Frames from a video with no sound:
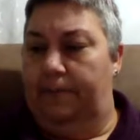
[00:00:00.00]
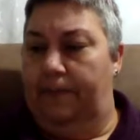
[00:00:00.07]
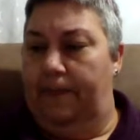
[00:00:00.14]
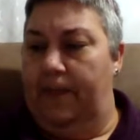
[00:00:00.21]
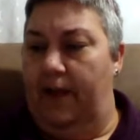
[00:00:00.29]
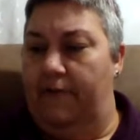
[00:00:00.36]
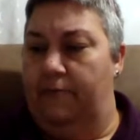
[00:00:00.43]

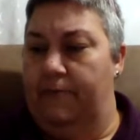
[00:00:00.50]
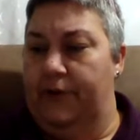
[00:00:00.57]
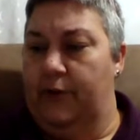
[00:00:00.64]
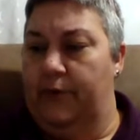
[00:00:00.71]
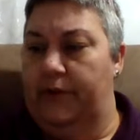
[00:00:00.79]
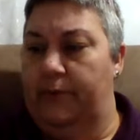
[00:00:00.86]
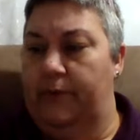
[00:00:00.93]
not
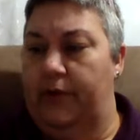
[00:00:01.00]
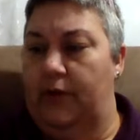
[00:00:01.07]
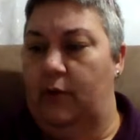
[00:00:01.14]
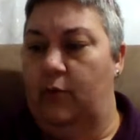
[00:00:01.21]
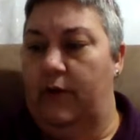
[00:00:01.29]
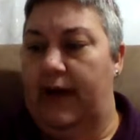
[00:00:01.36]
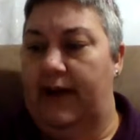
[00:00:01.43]
familiar with the
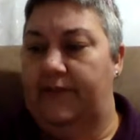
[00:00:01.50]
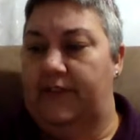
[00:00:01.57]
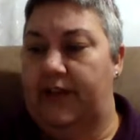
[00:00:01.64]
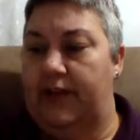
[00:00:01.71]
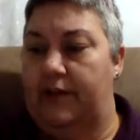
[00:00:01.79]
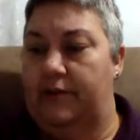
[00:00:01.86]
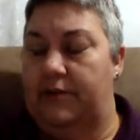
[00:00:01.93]
book will have to
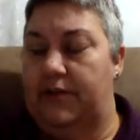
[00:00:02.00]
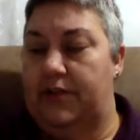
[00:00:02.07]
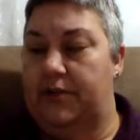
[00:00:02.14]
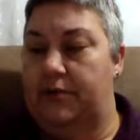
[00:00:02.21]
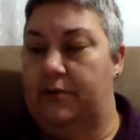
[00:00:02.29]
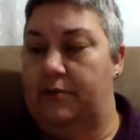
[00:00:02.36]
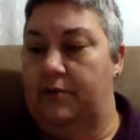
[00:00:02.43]
go
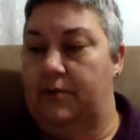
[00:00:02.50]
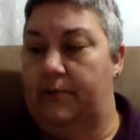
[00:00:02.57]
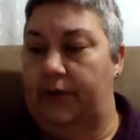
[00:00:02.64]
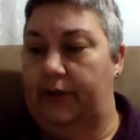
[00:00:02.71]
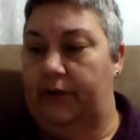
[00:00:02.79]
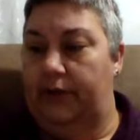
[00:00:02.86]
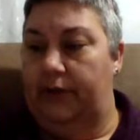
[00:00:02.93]
to the
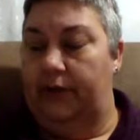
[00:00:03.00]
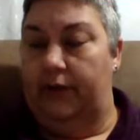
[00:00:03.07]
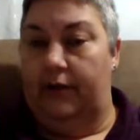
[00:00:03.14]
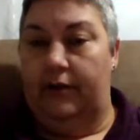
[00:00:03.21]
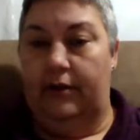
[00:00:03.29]
book nook